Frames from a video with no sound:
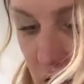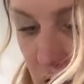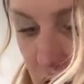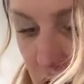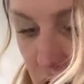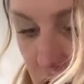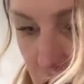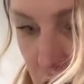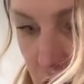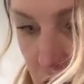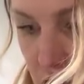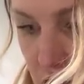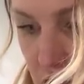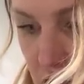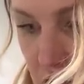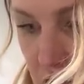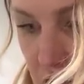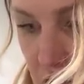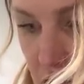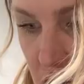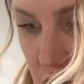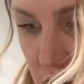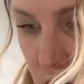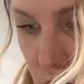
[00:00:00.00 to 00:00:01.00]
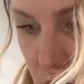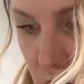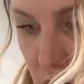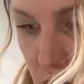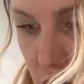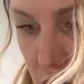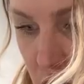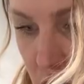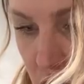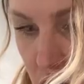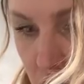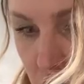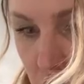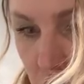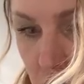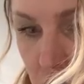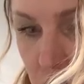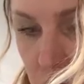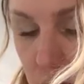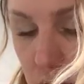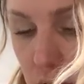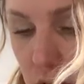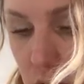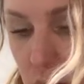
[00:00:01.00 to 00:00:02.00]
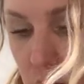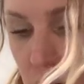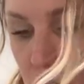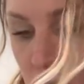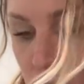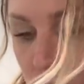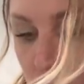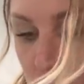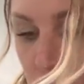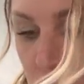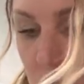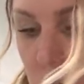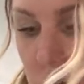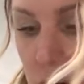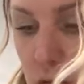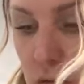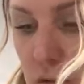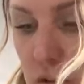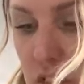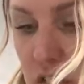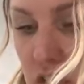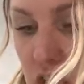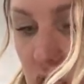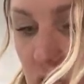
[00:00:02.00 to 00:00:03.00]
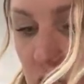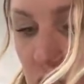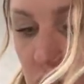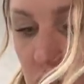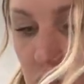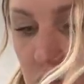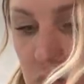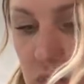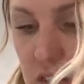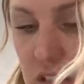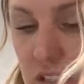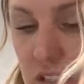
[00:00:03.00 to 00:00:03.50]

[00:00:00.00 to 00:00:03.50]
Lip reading: can't fit that in with, I want to use